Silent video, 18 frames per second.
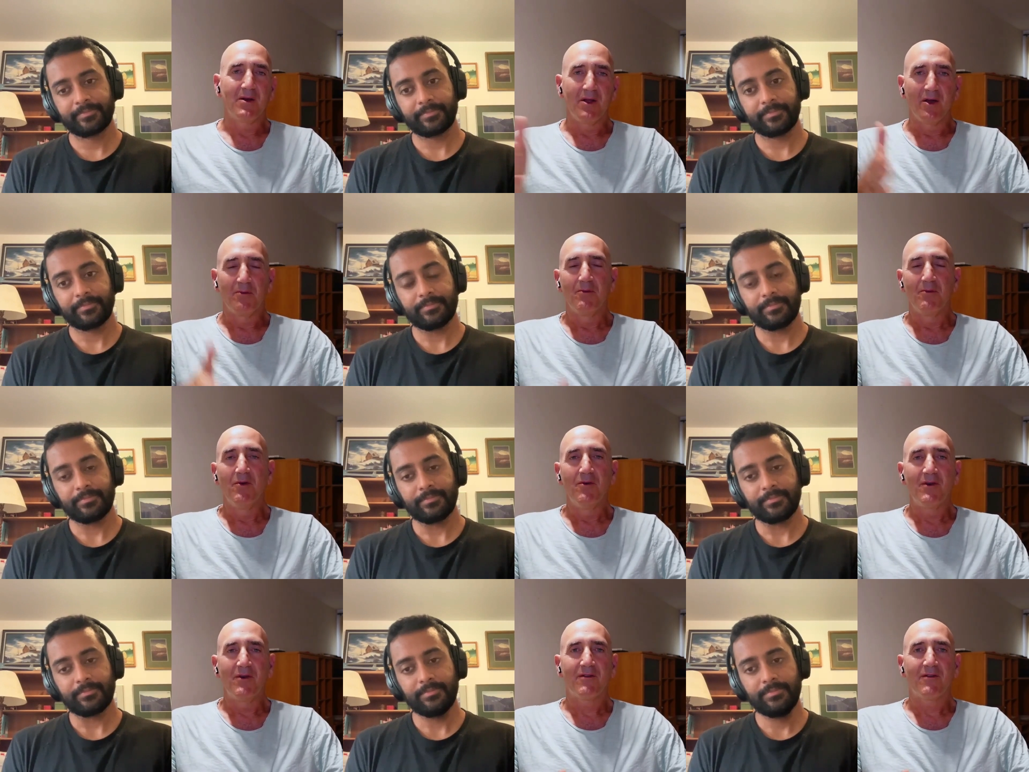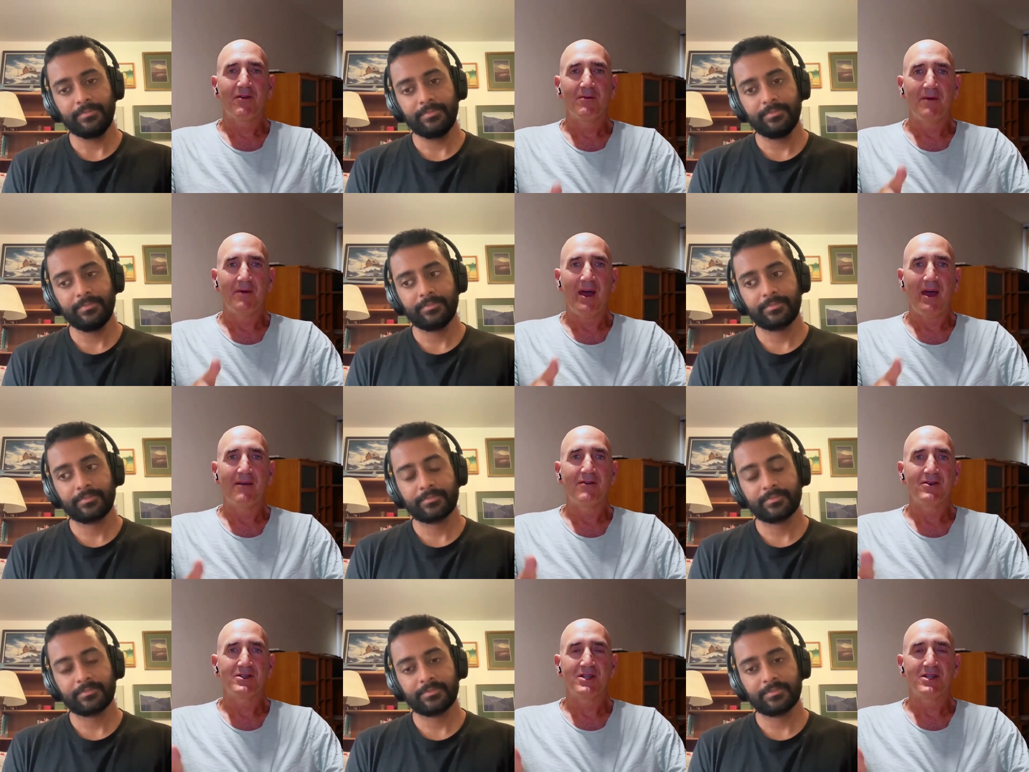Speaker 1: moving from
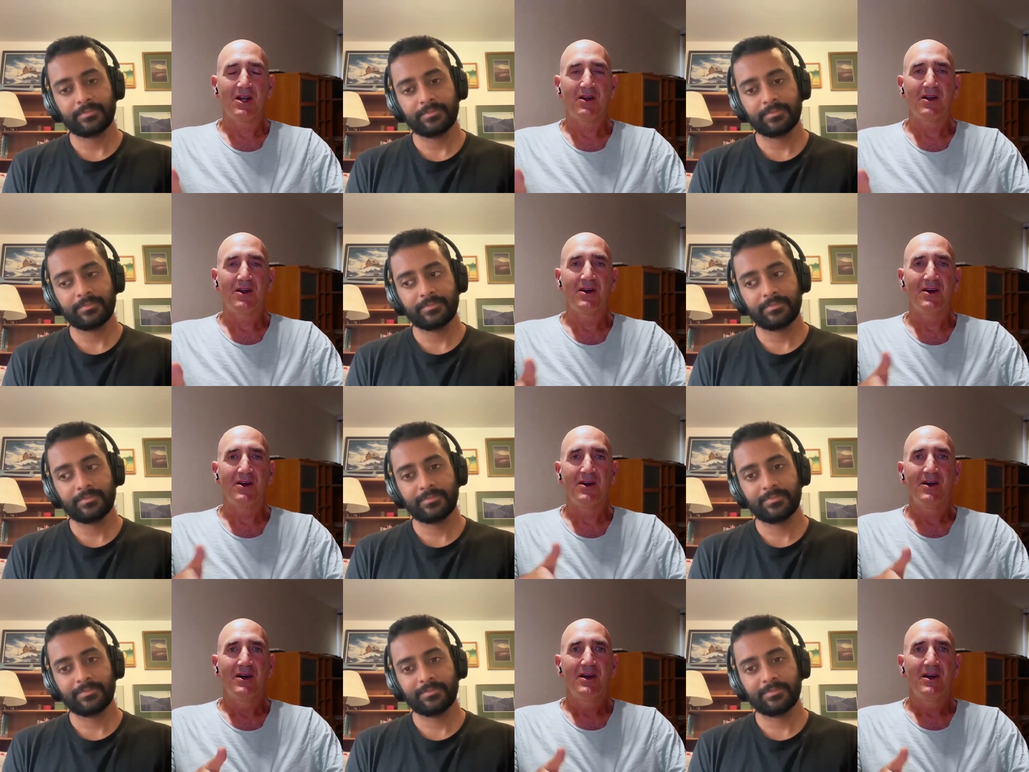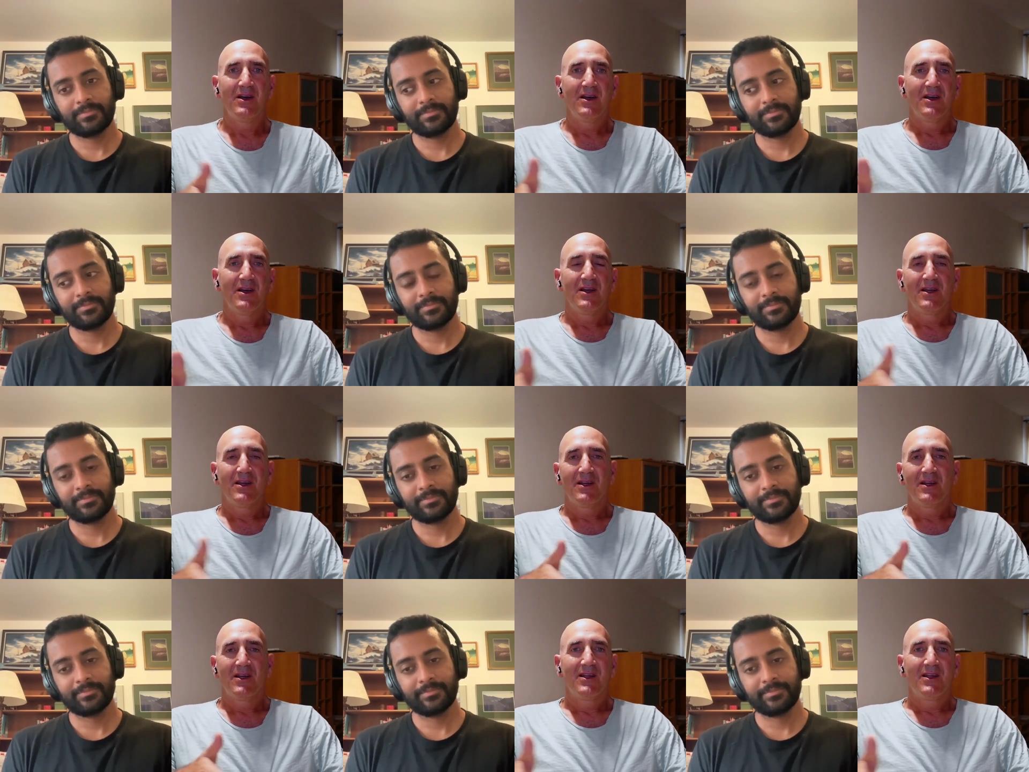adversarial
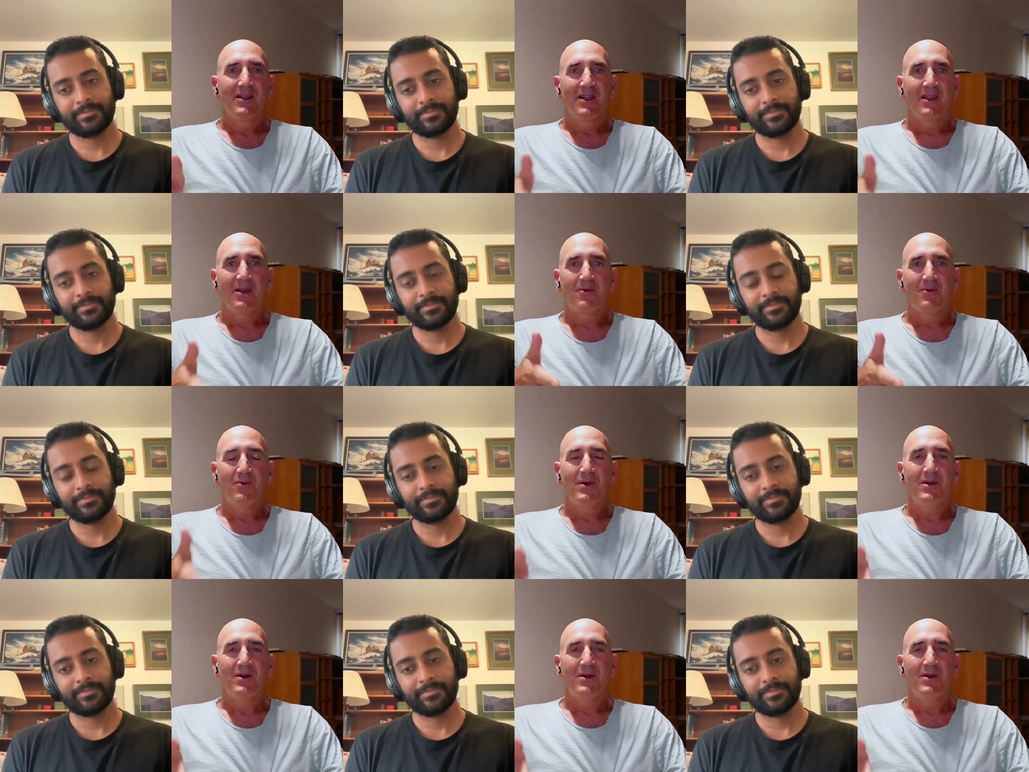like what